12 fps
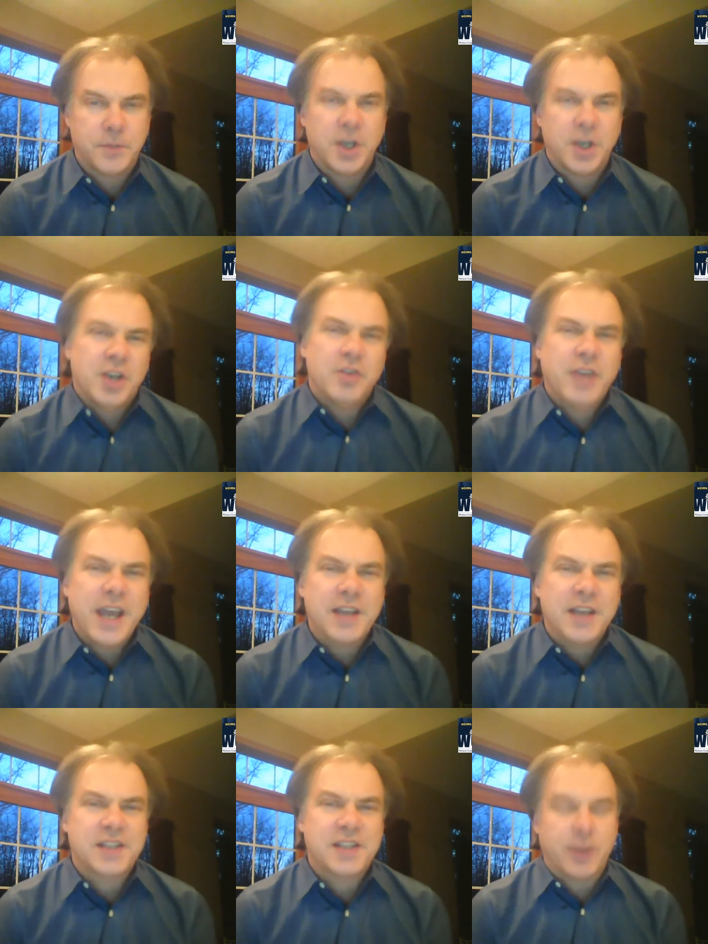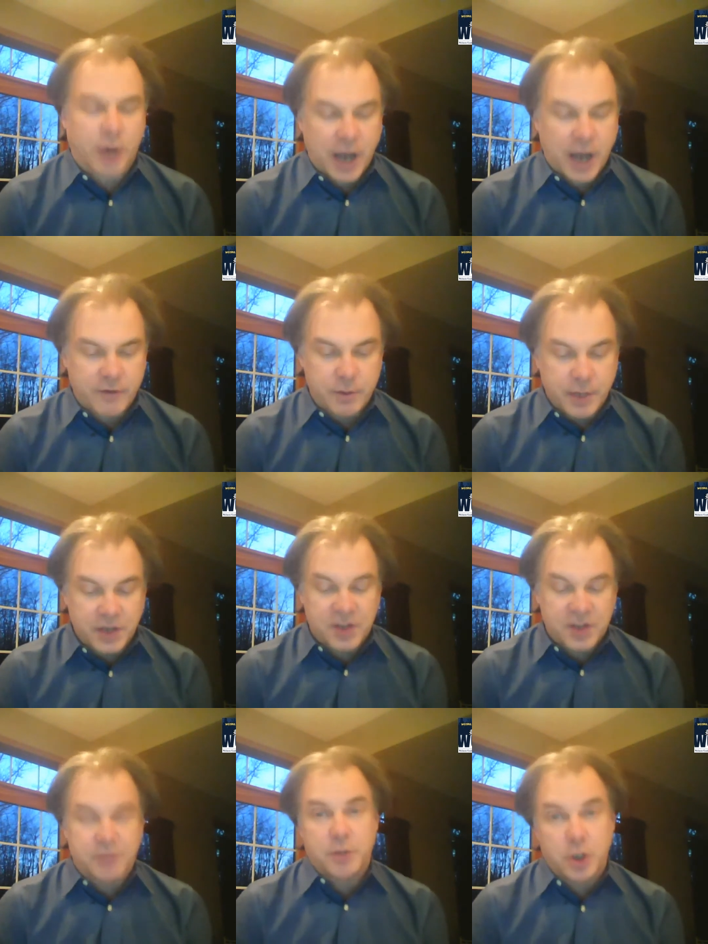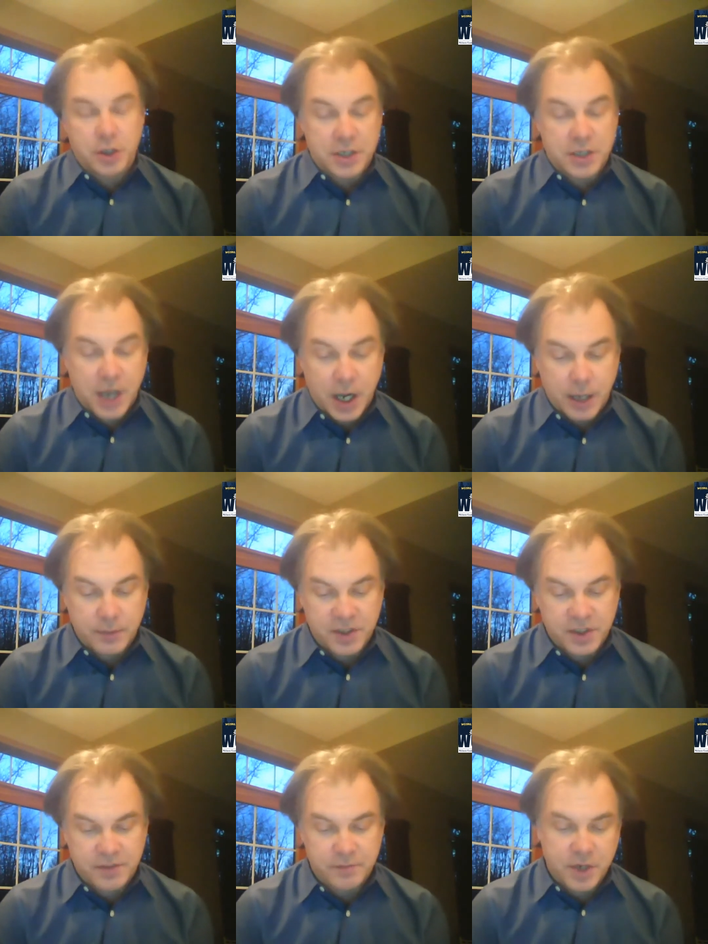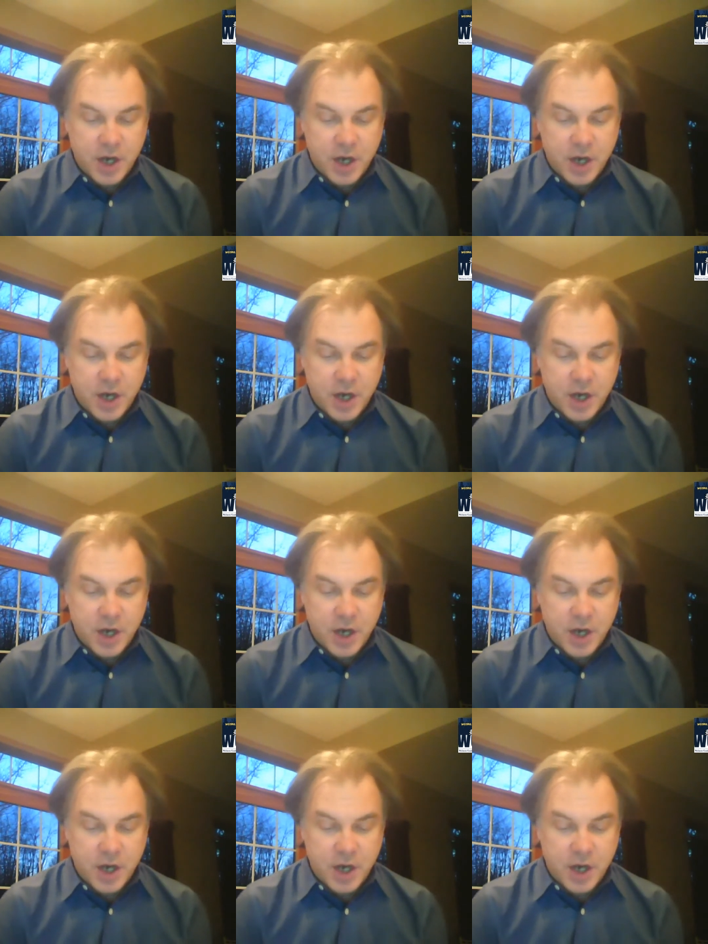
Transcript: You can't say there haven't been some good times.